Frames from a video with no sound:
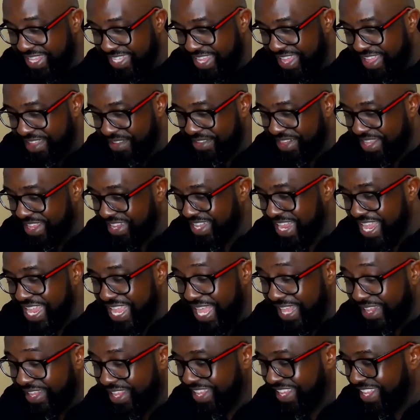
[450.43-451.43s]
And
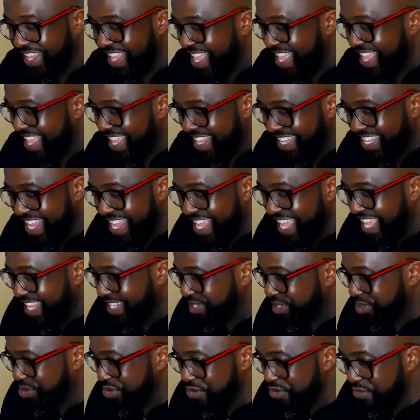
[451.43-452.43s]
they got
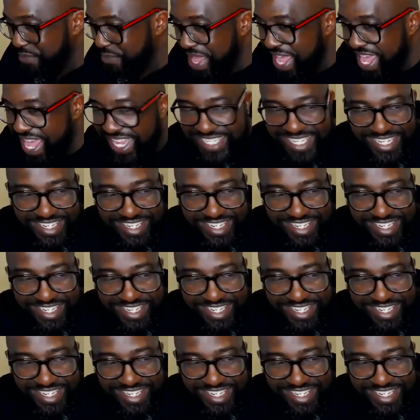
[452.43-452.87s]
tool bags,